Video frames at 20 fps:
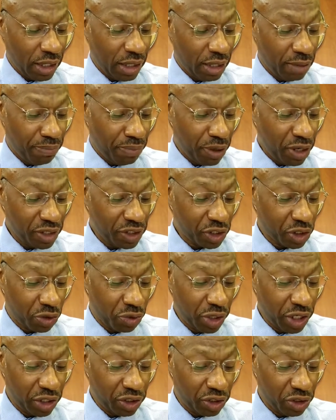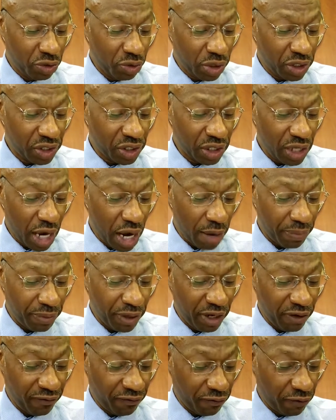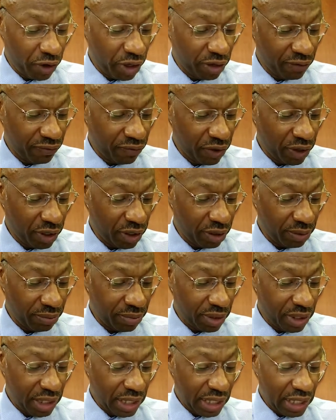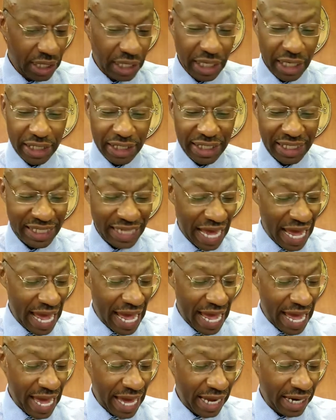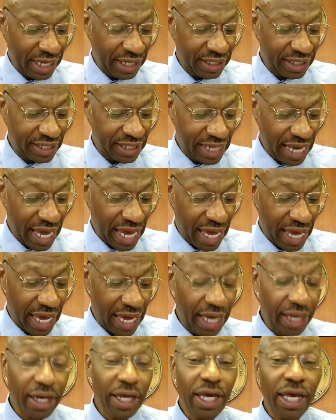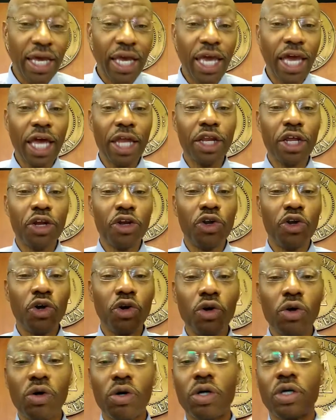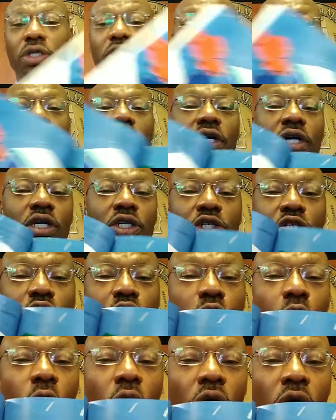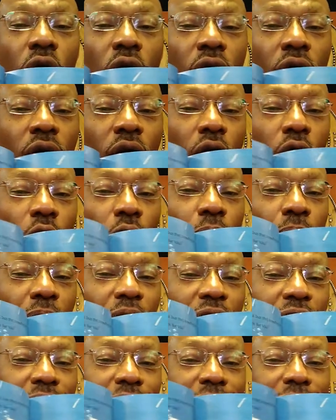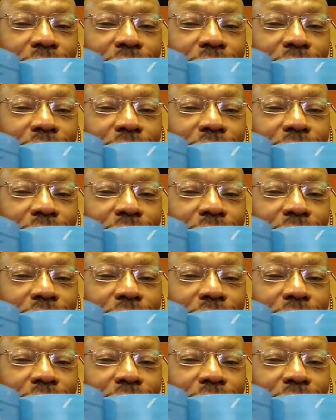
The bus creaked to a stop in front of them. It sighed and sagged, and the doors swung open.